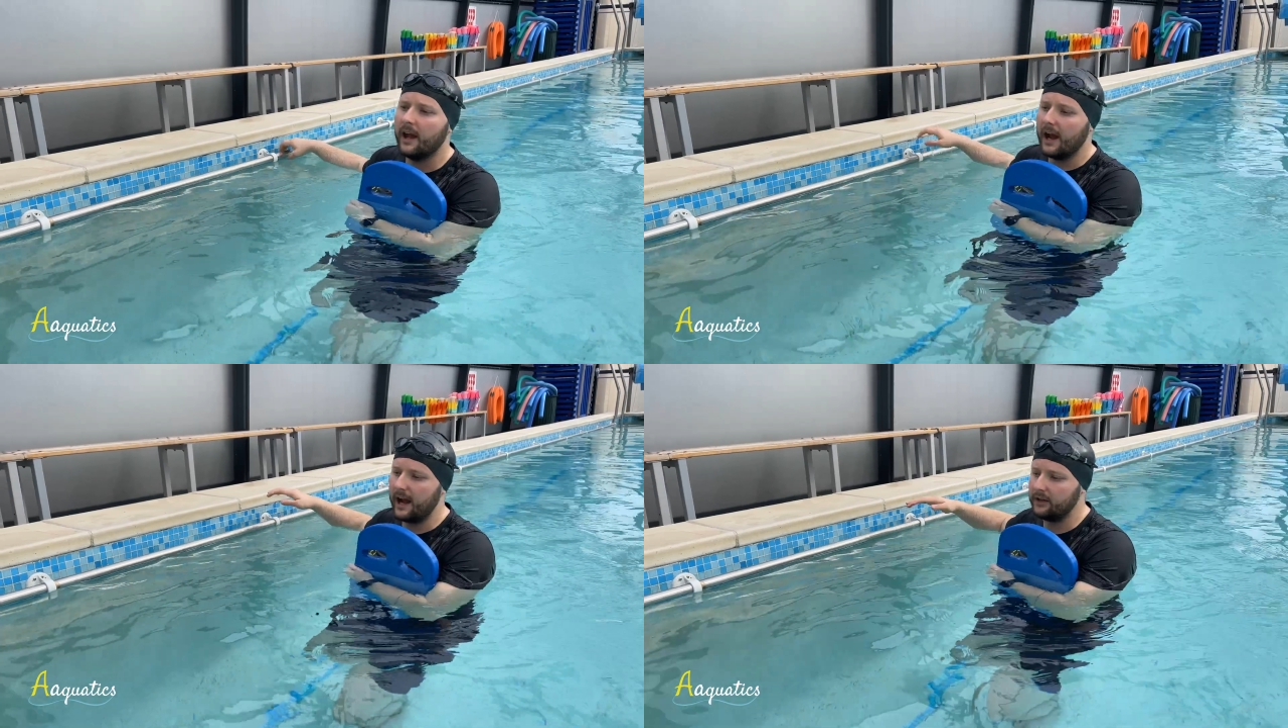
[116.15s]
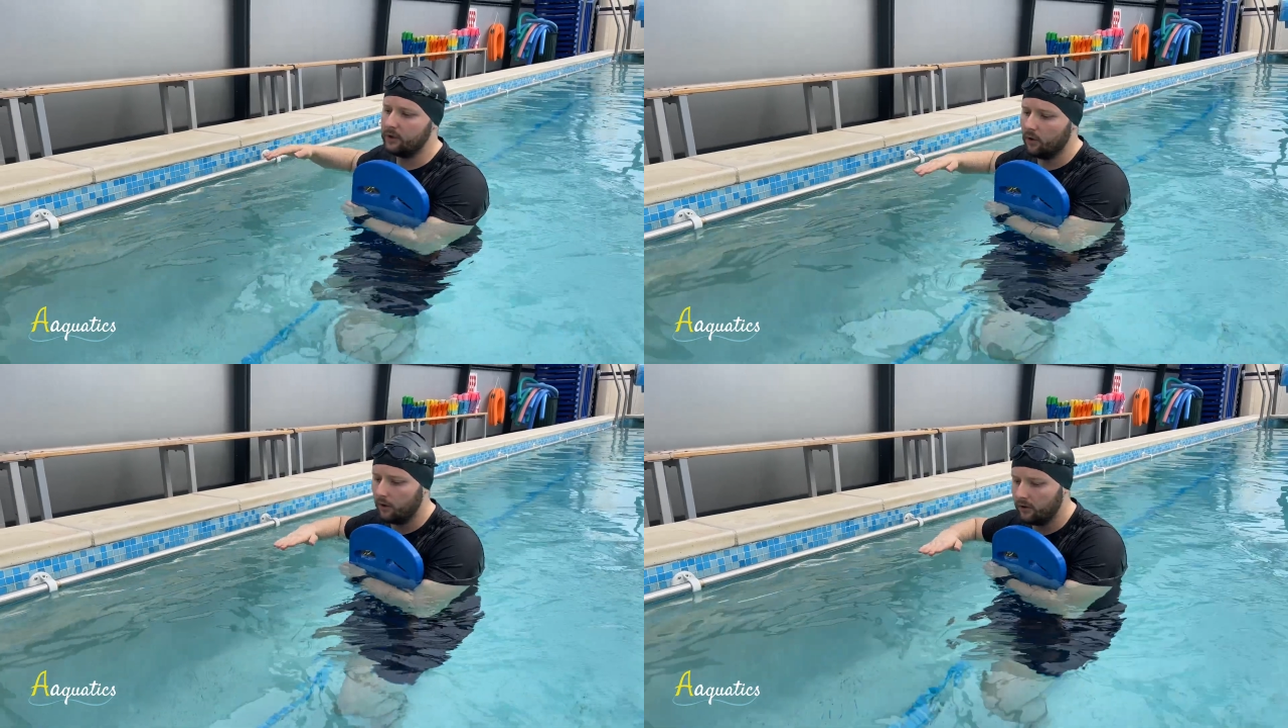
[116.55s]
and
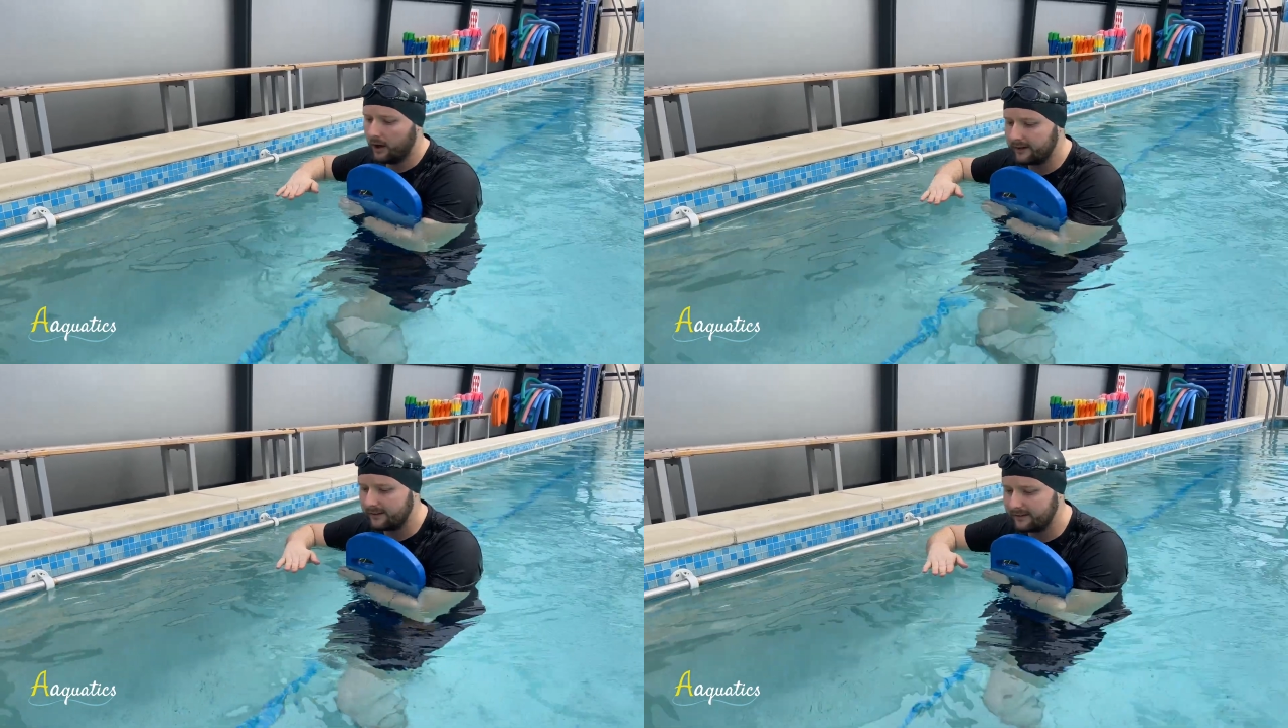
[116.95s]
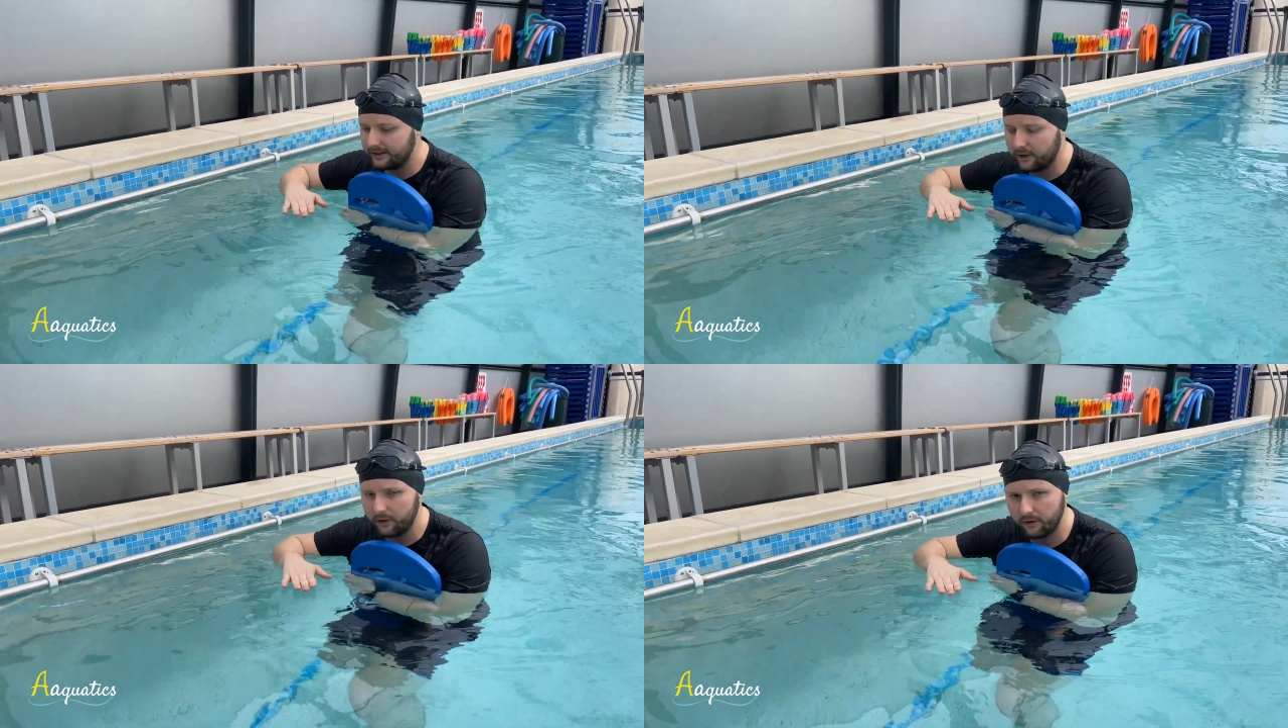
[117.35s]
you're nice and
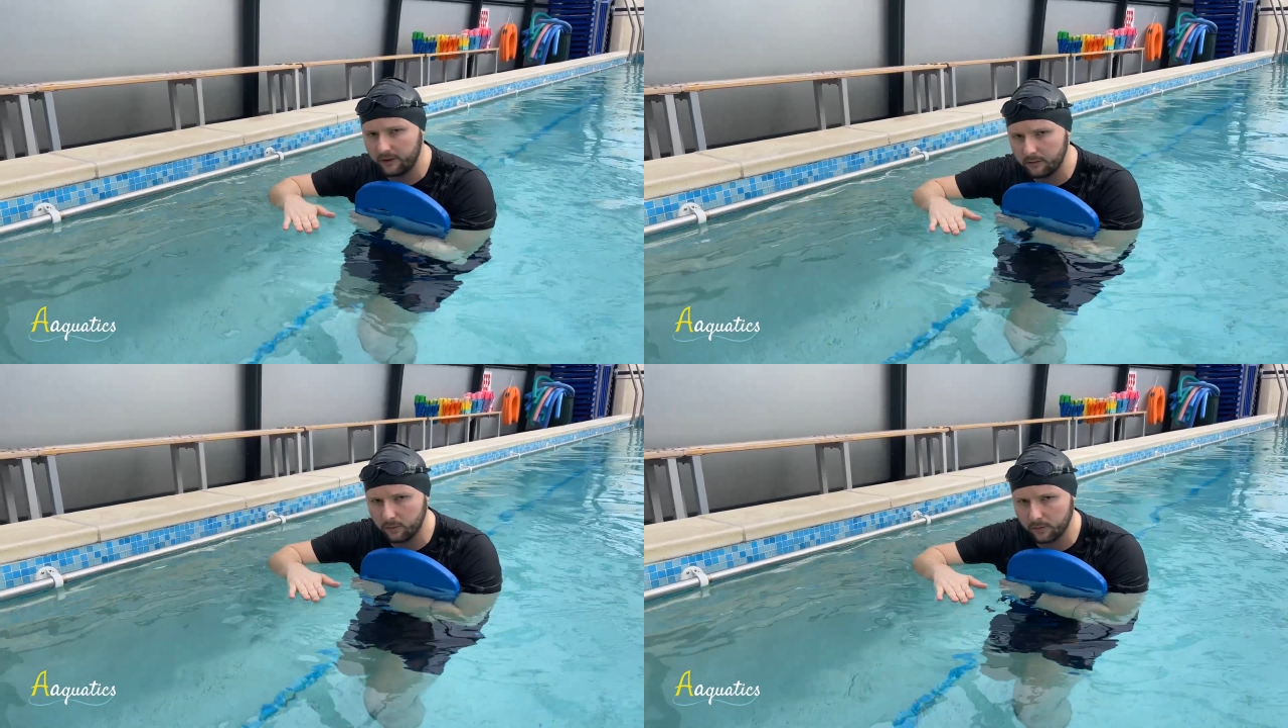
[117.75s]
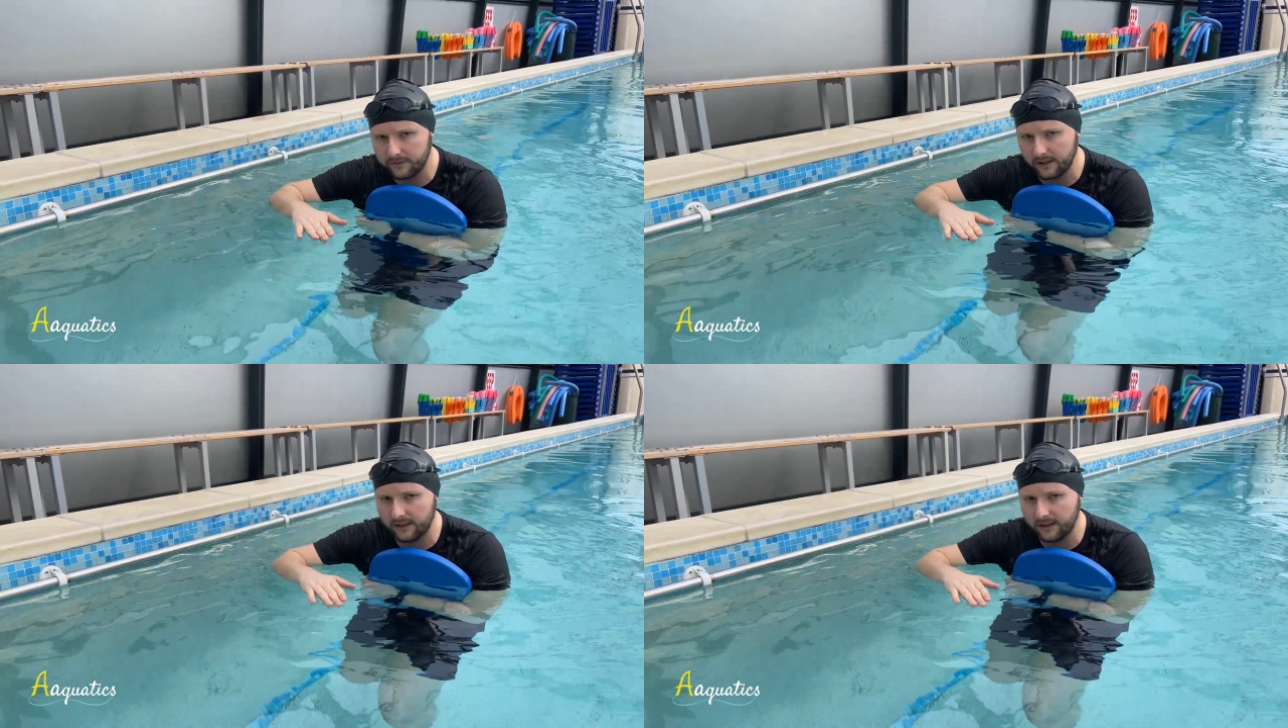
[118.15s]
secure in the water.